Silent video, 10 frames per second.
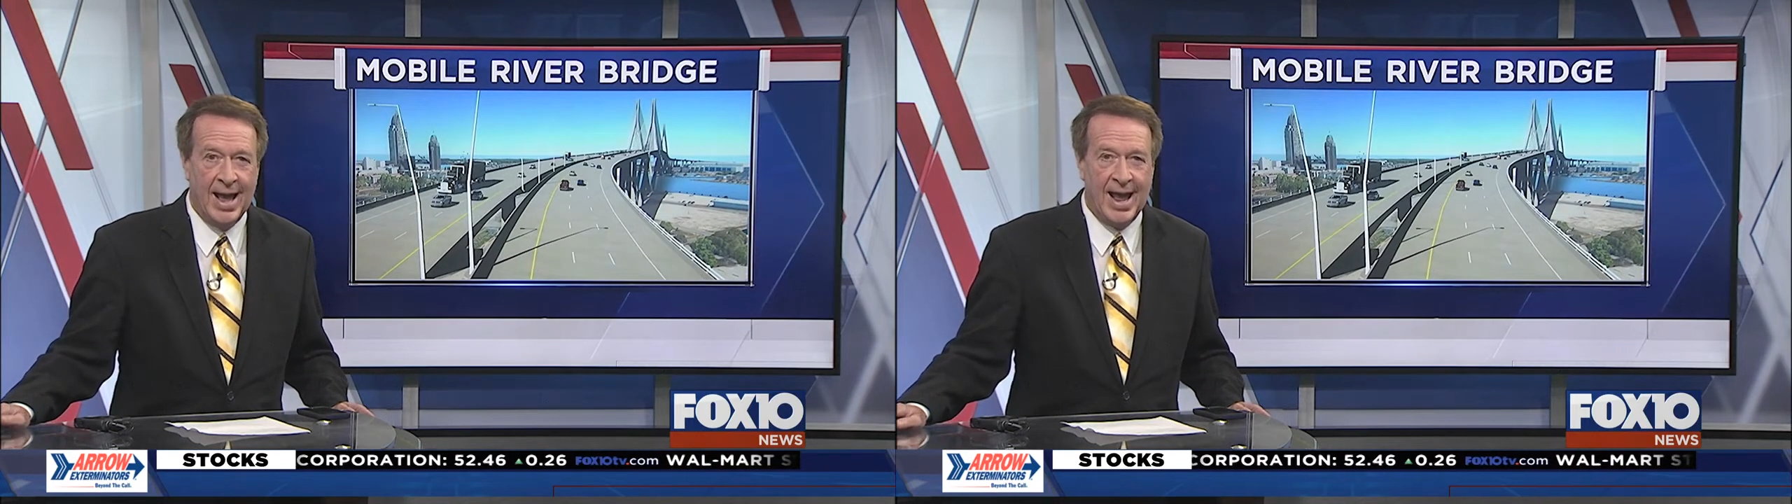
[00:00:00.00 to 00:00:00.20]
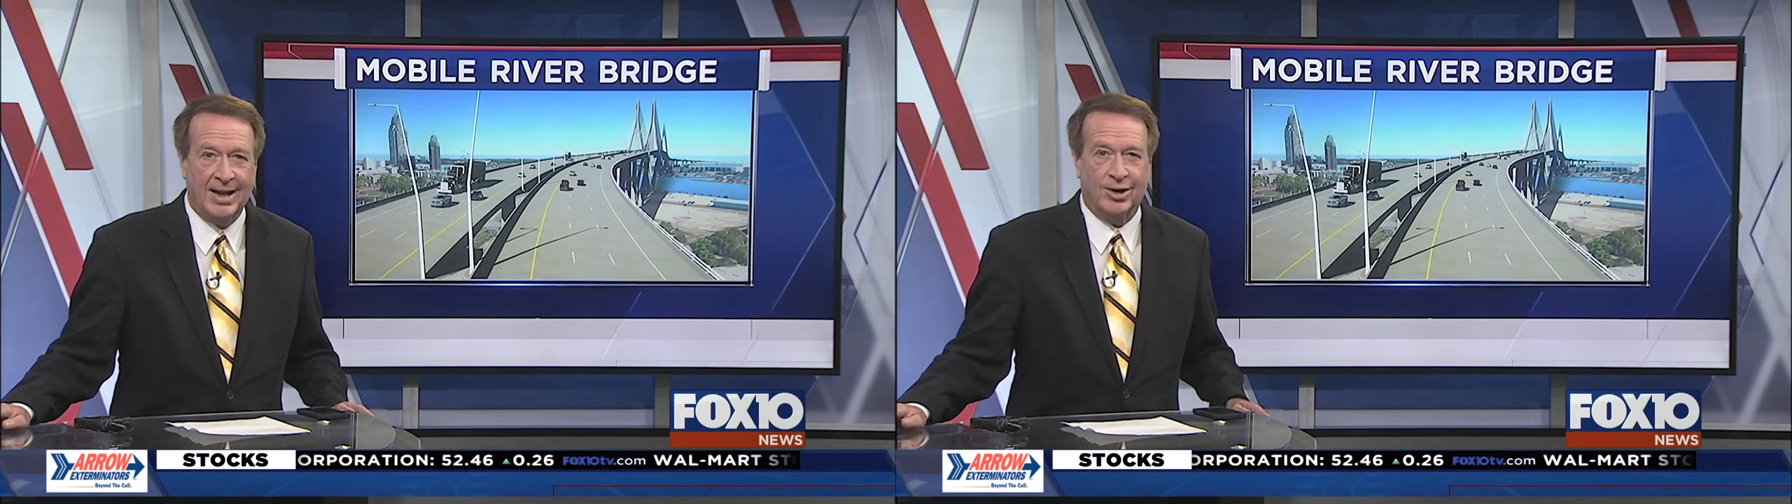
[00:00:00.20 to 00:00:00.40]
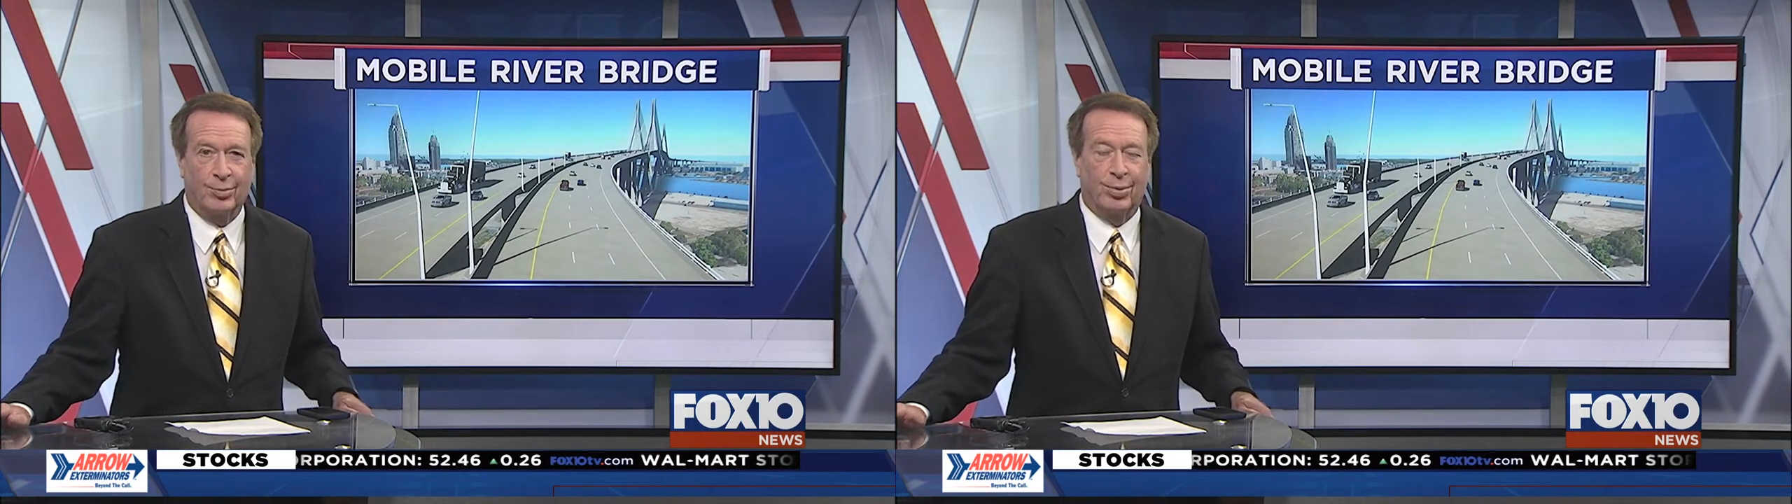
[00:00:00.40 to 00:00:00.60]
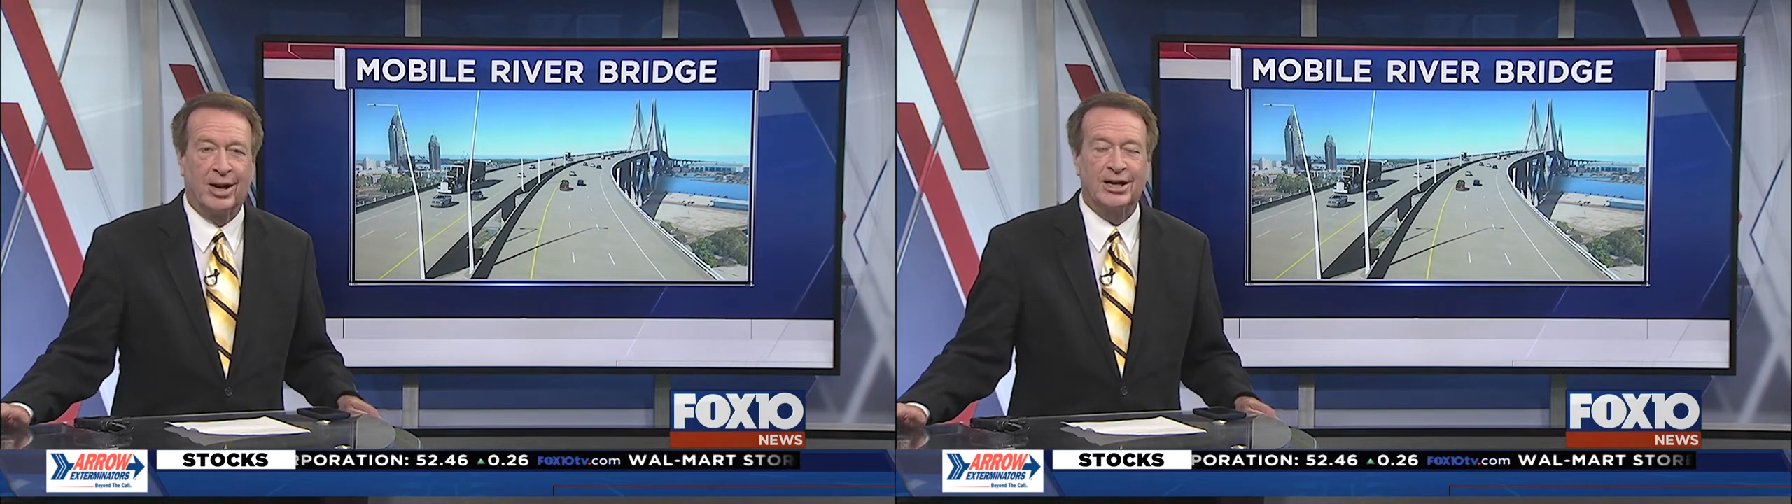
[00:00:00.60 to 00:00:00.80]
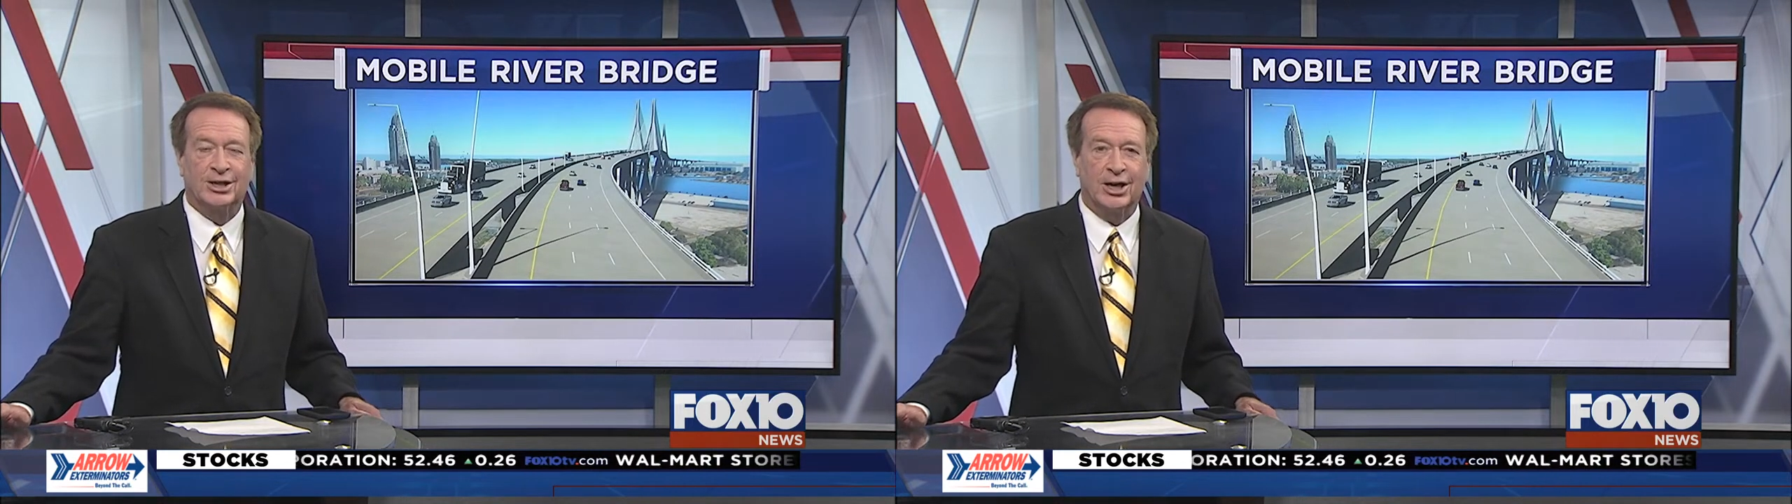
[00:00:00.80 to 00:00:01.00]
and
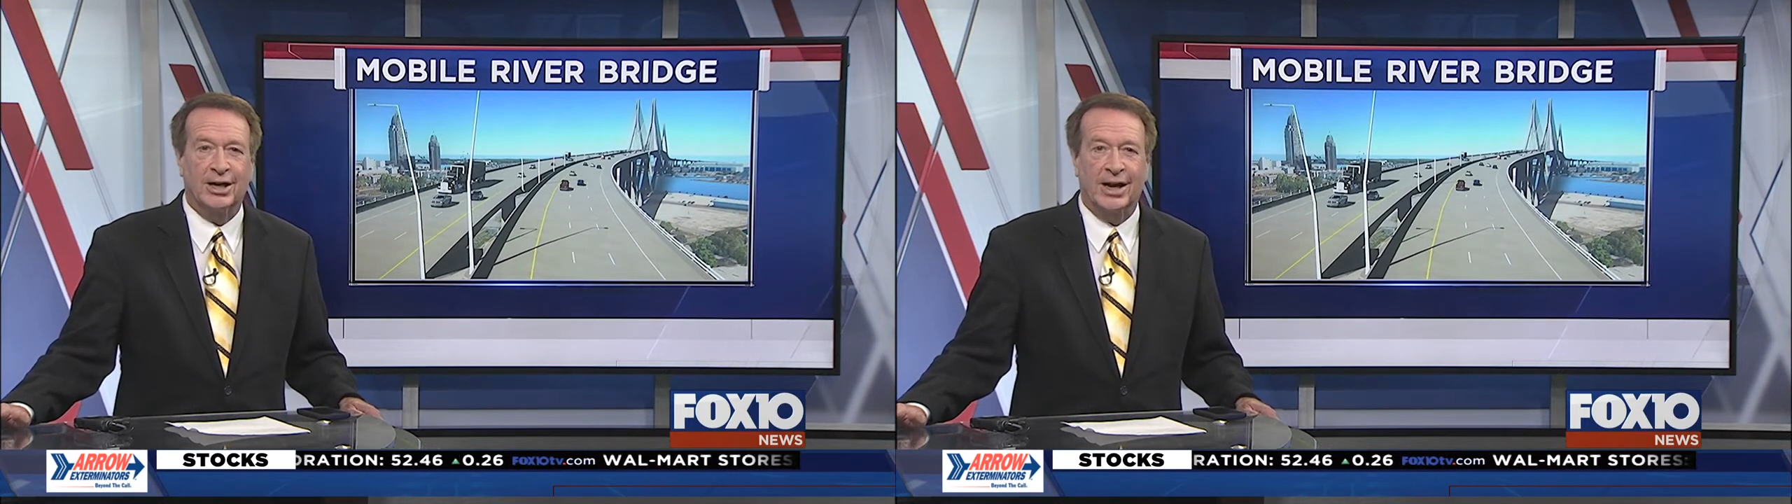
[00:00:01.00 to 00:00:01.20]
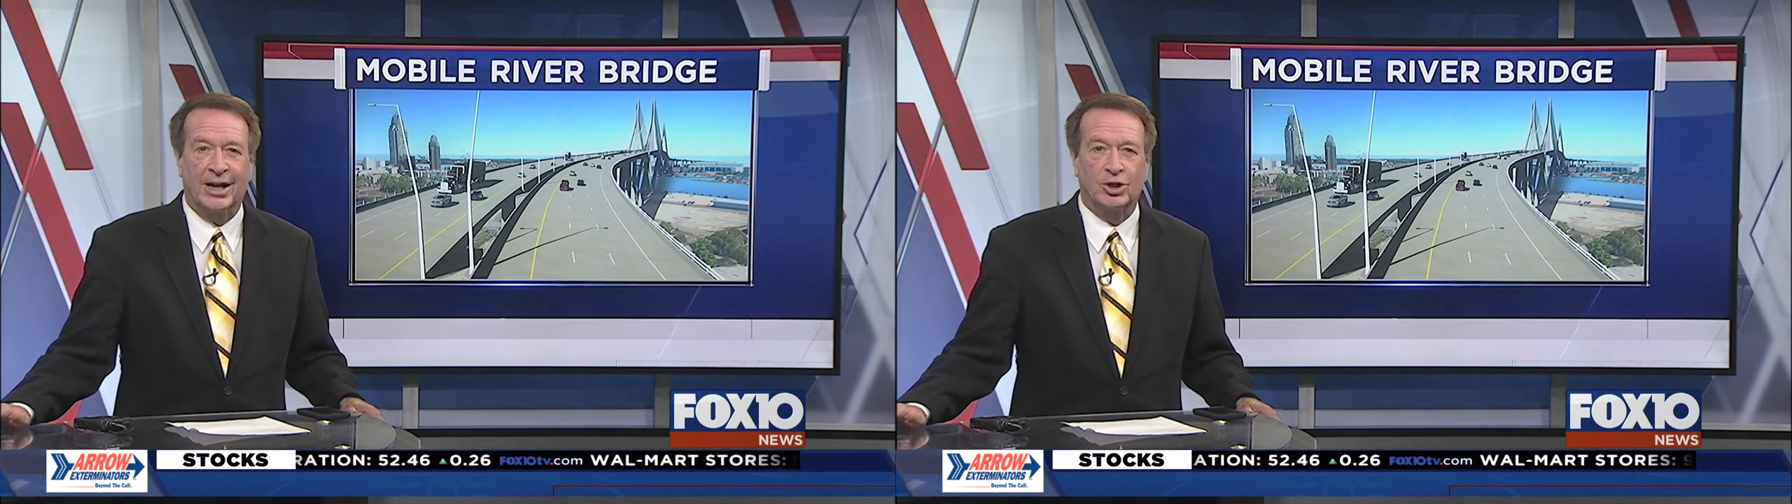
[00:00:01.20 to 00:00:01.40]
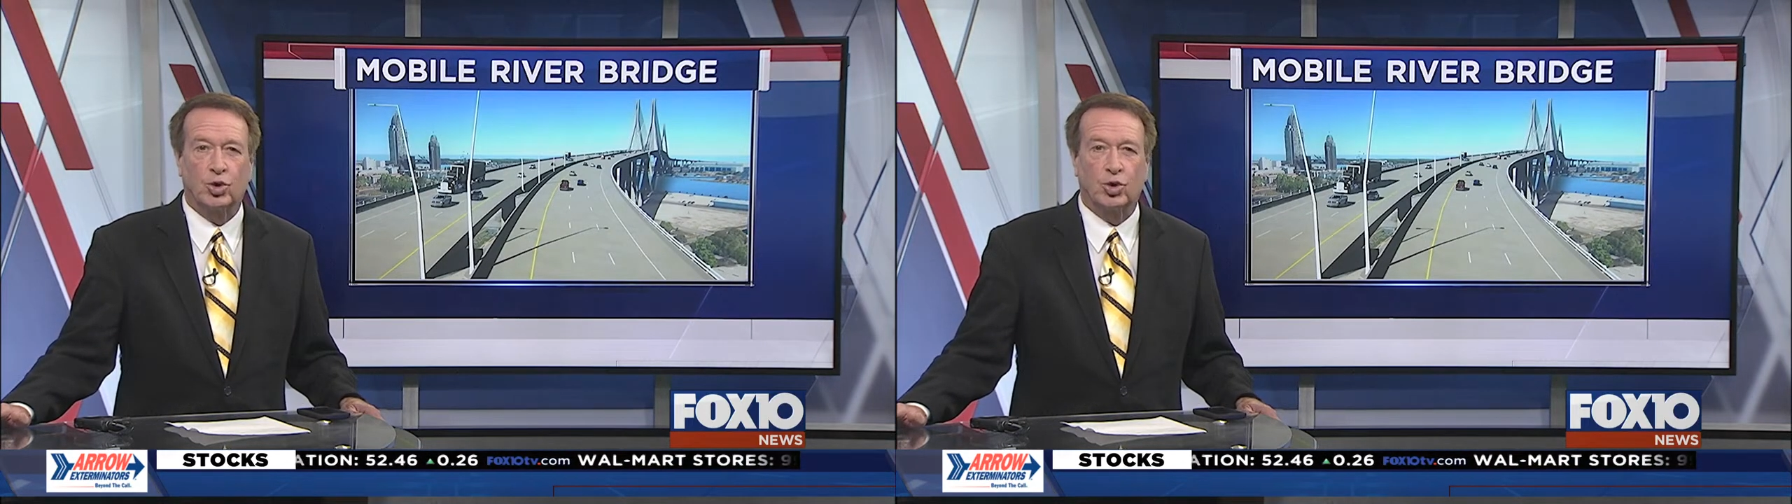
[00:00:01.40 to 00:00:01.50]
completion in